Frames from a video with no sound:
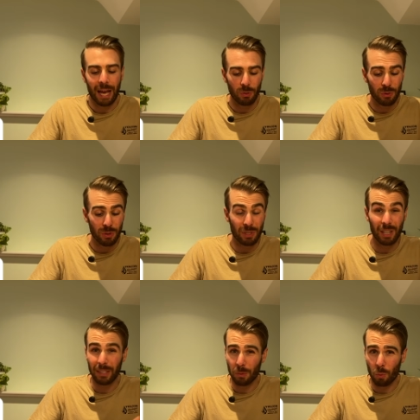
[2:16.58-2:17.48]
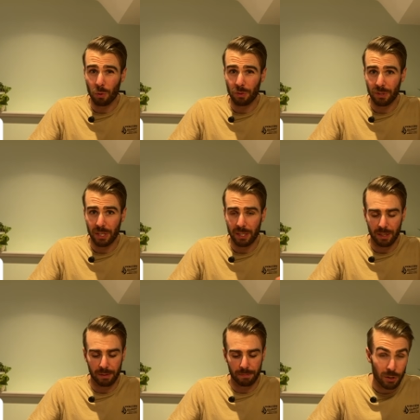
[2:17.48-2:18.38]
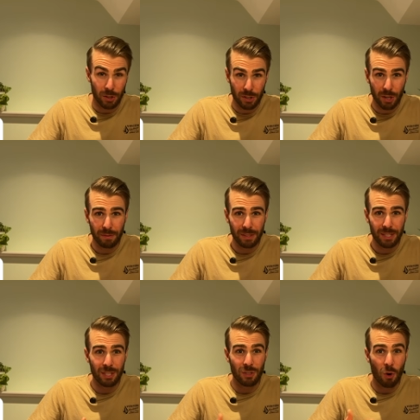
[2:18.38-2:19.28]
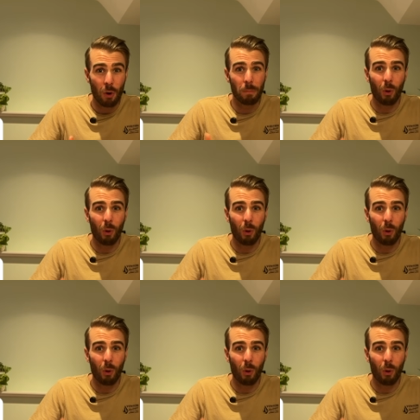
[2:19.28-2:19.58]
and also slightly water resistant. So the surface is not